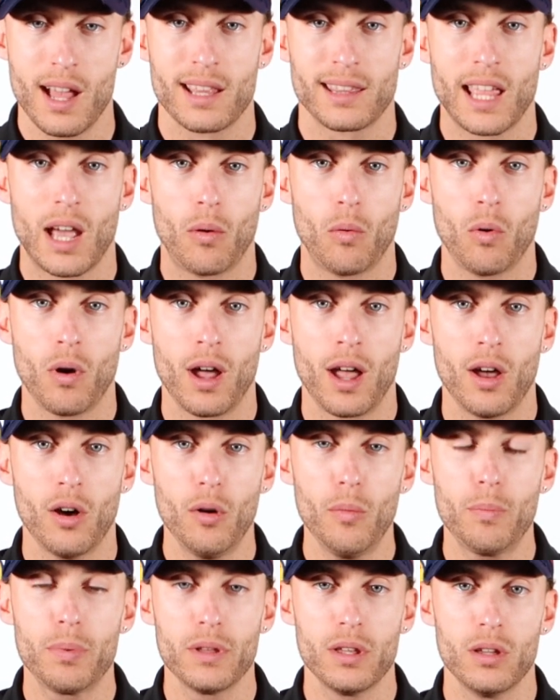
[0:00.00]
that will
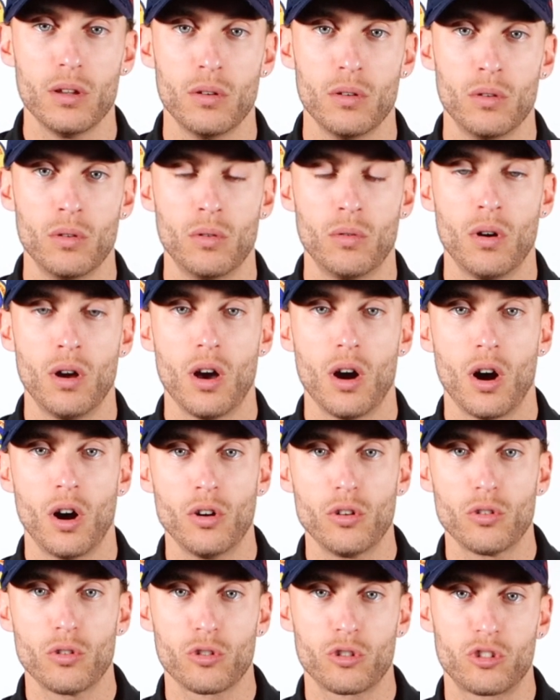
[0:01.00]
help you
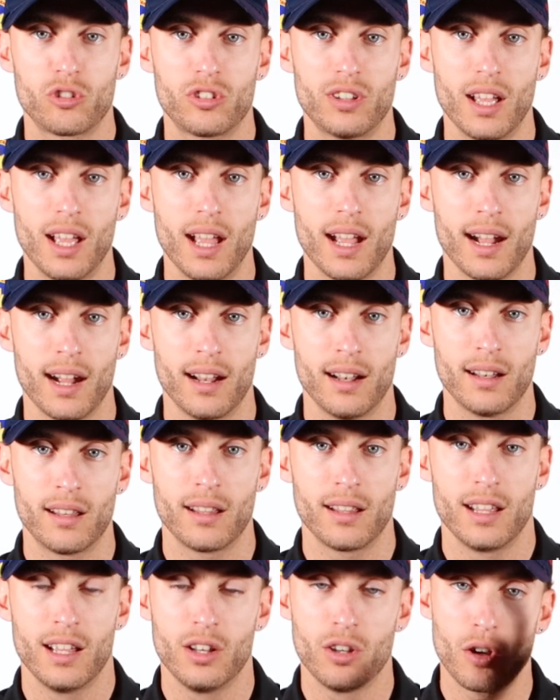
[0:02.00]
understand
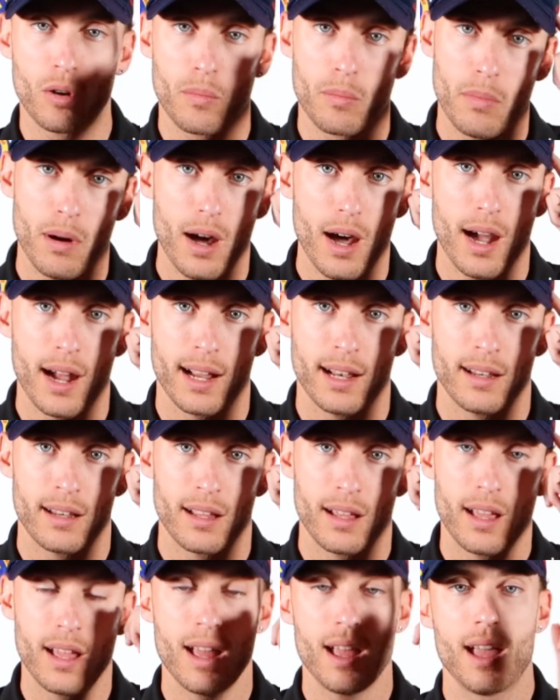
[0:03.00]
in your
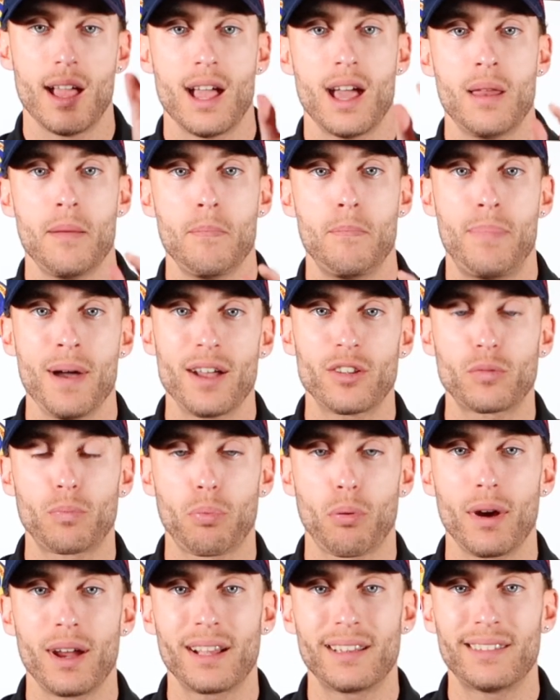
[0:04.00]
mind and
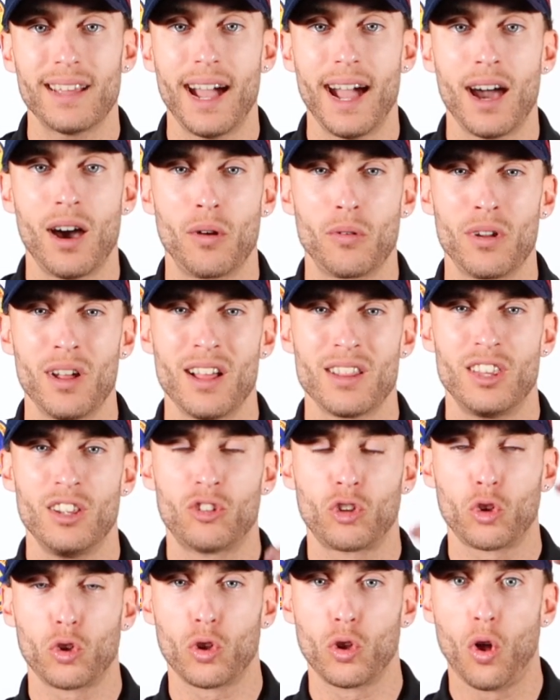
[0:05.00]
best break down
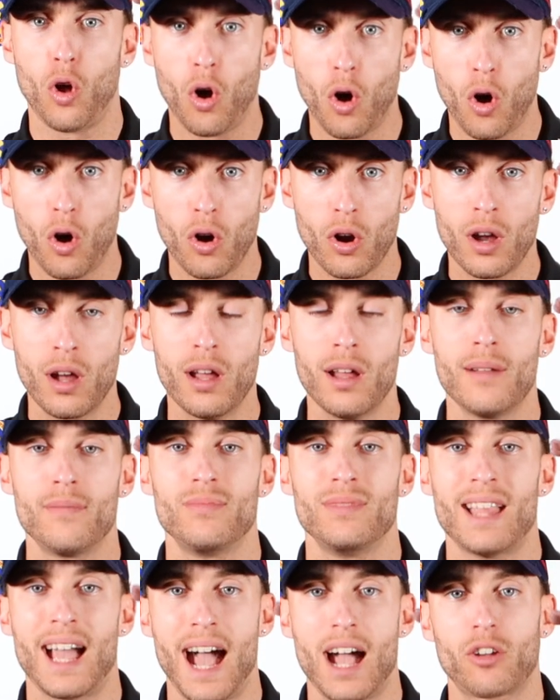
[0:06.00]
these long
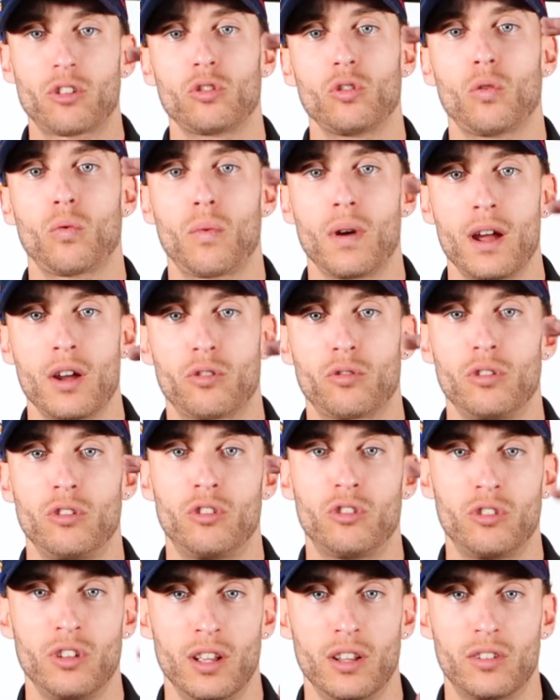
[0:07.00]
National Registry
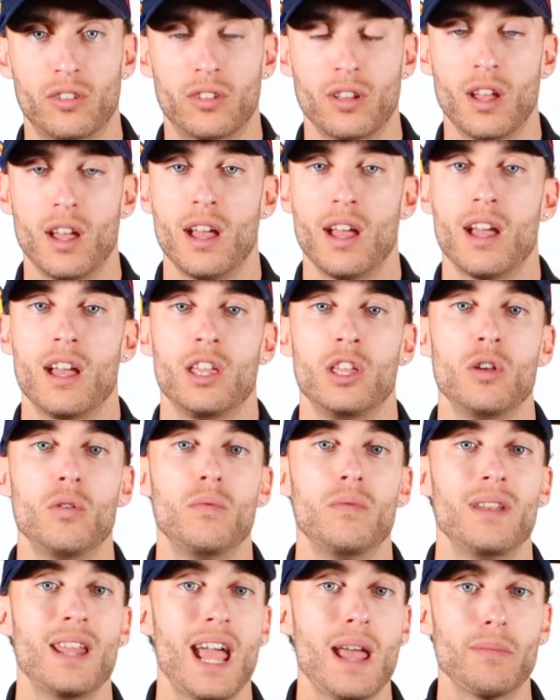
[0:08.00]
sheets.
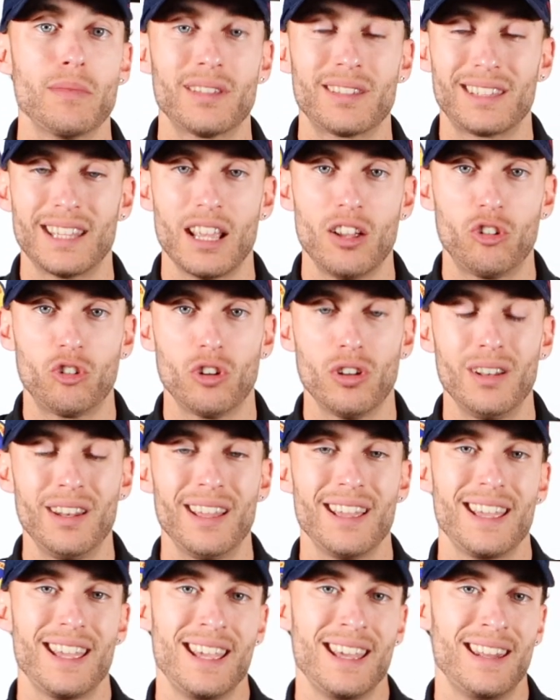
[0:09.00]
You name the
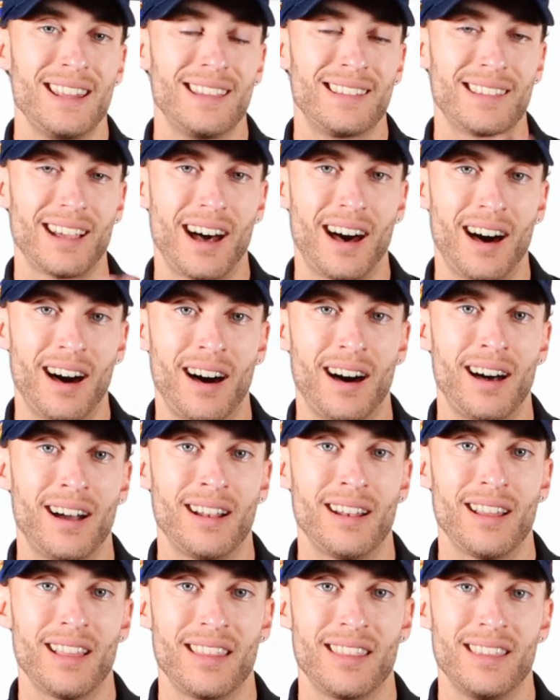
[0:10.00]
station, it is
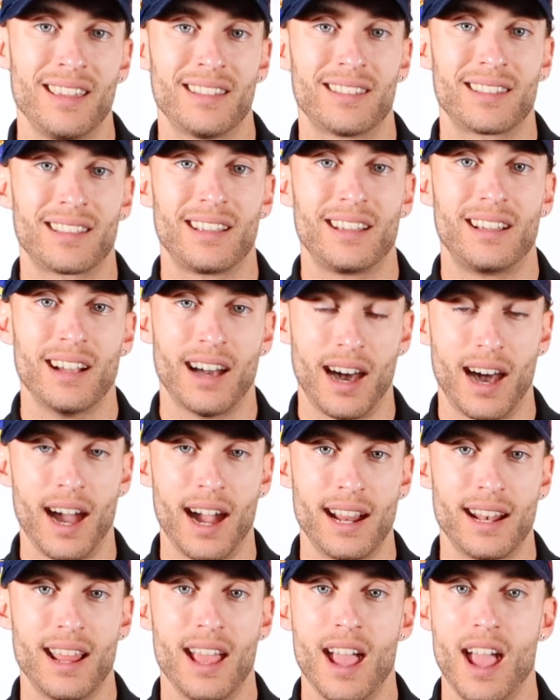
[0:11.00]
on this
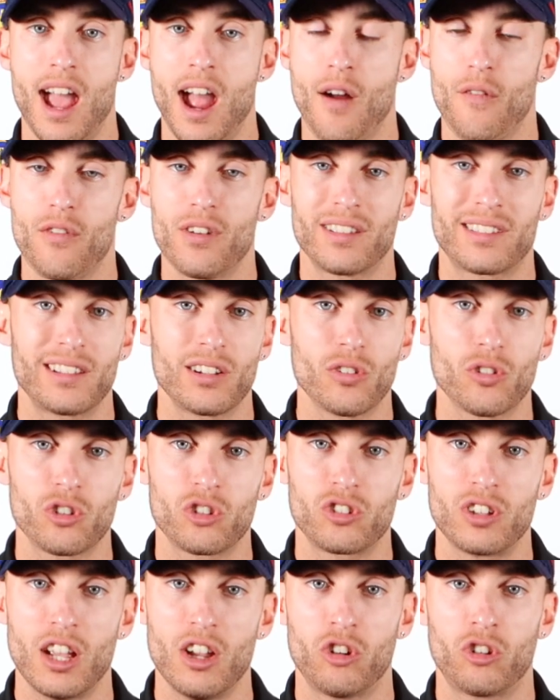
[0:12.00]
guide. Every single
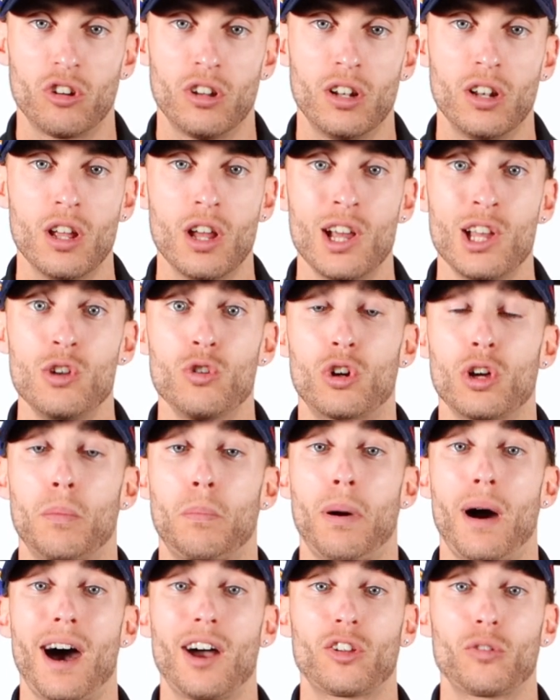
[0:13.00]
station you
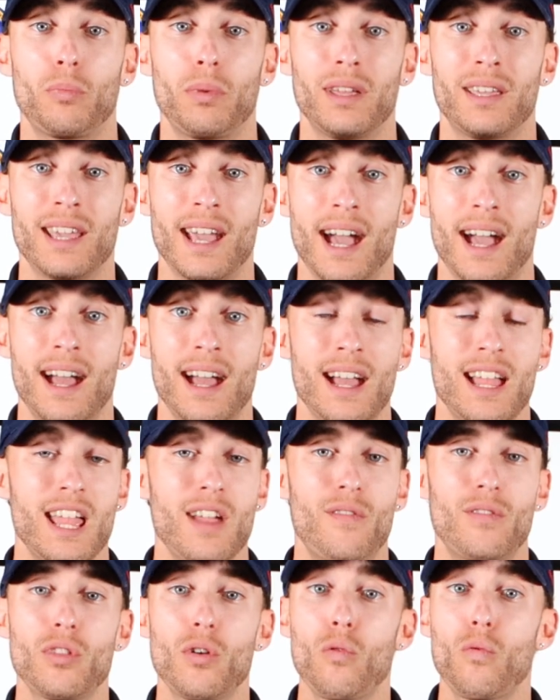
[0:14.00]
could possibly get,
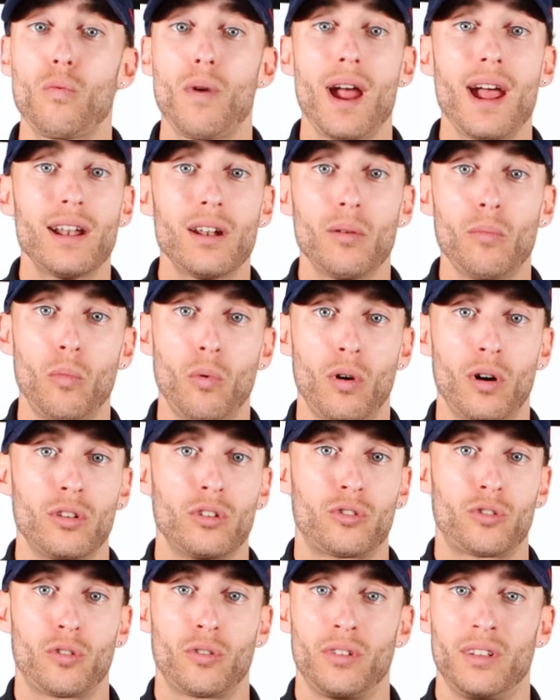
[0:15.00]
even the random
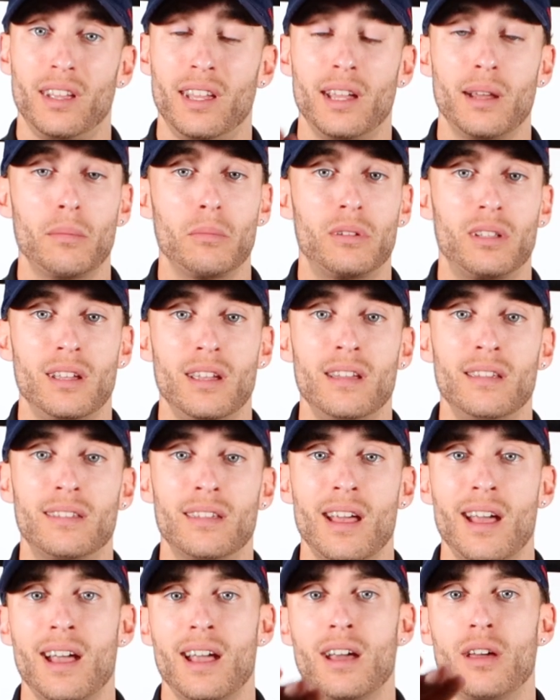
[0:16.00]
ones for the
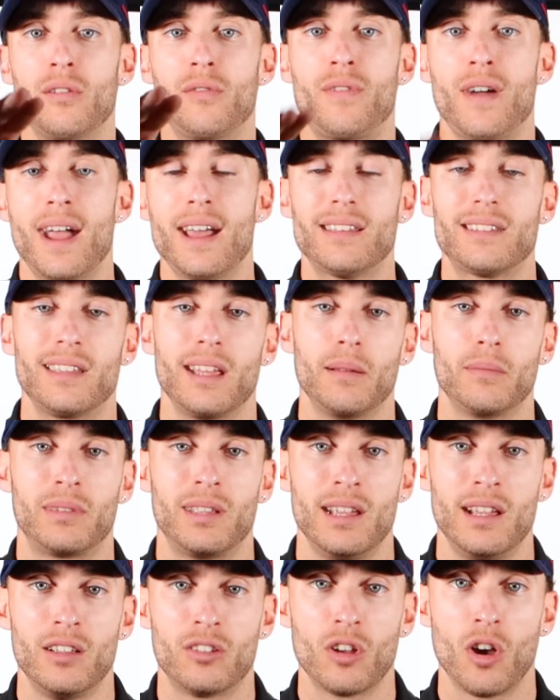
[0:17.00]
EMTs and advanced
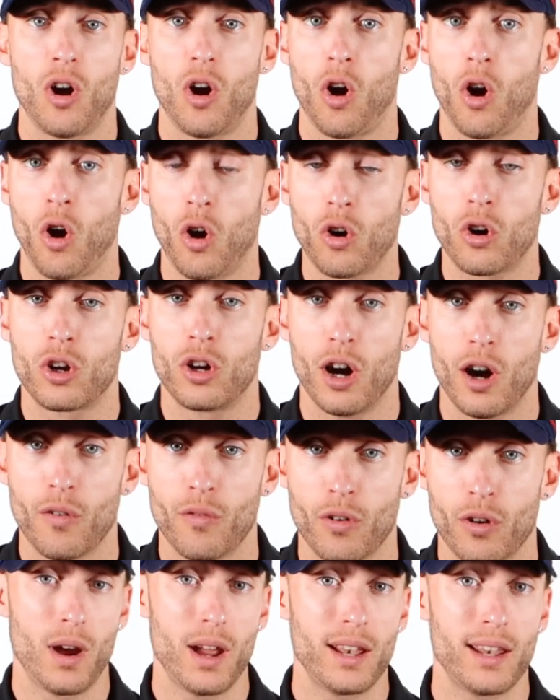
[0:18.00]
EMTs are
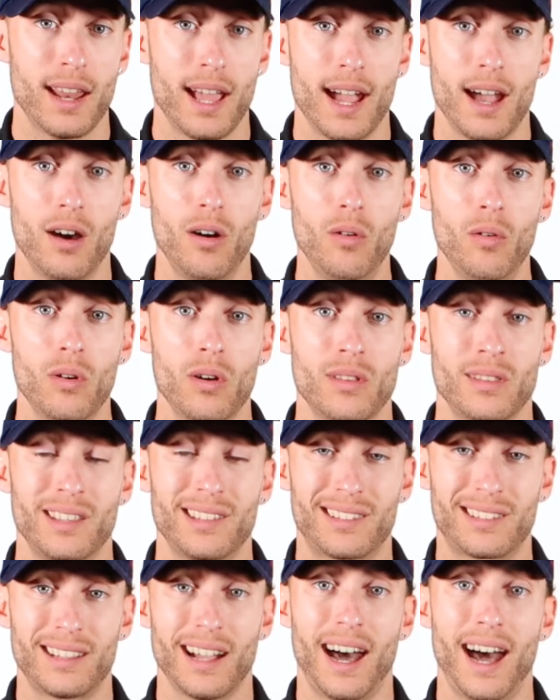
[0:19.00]
covered. Right now,
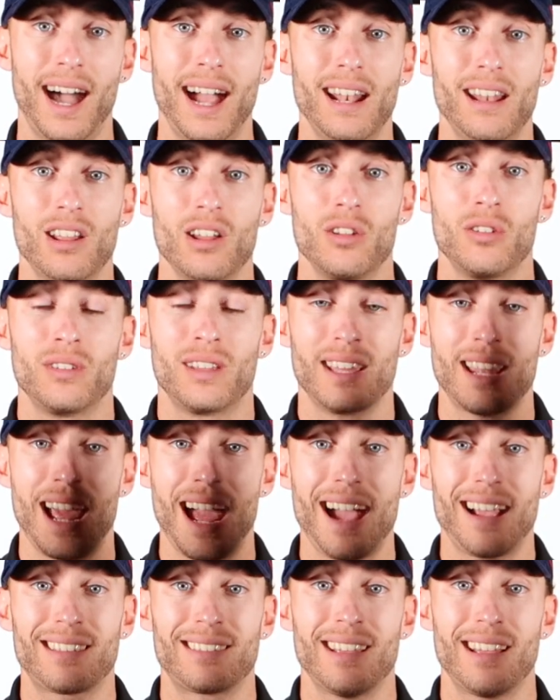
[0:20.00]
this guide, you can get
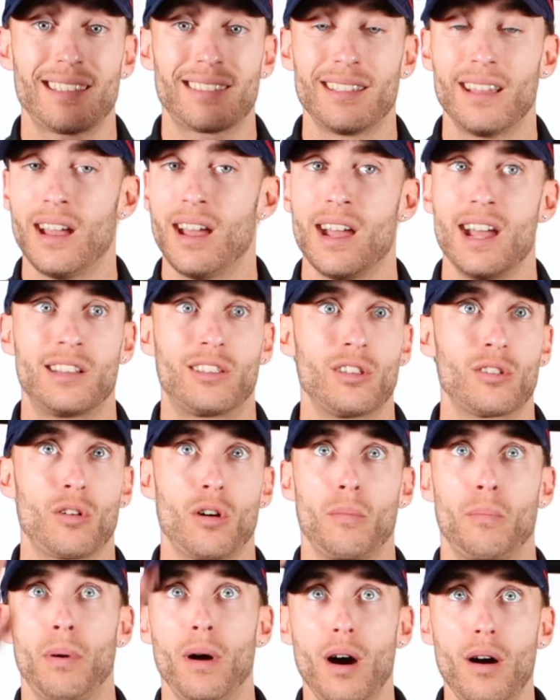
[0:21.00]
access. It's
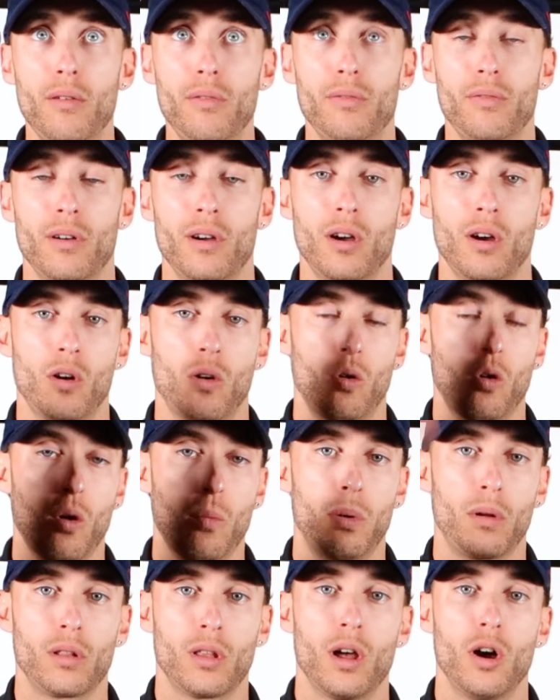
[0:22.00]
either above
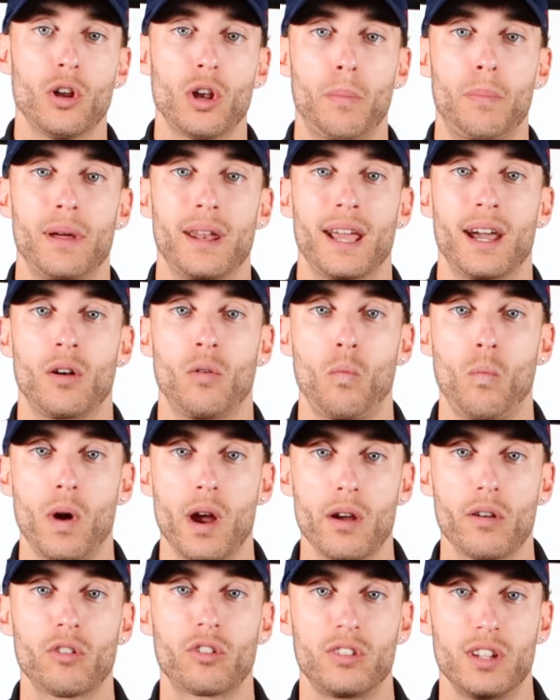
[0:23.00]
or below, depending on
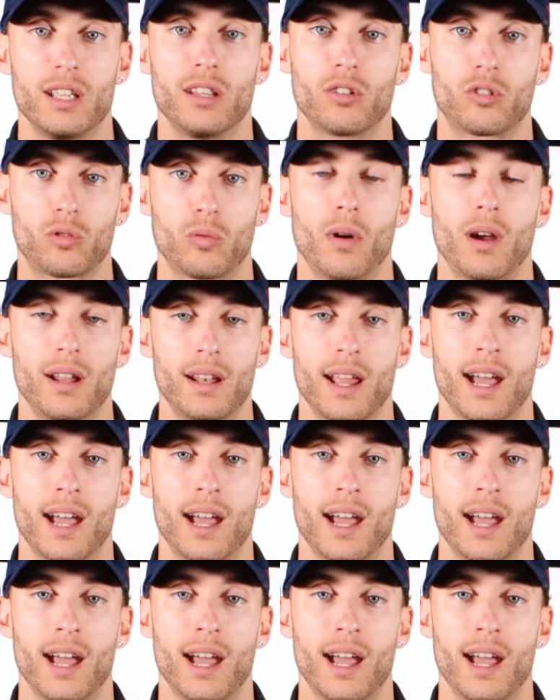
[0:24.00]
where you're seeing this right